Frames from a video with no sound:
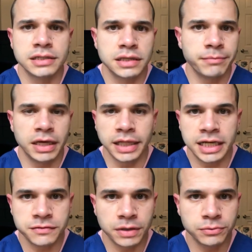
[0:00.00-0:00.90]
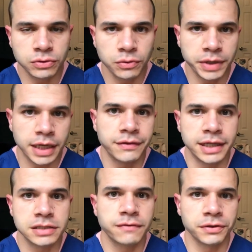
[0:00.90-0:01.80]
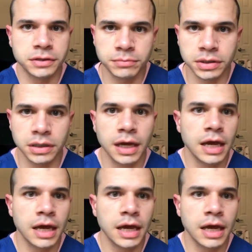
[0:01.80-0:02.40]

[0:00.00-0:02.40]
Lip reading: that may last for up to a week, and that's felt to be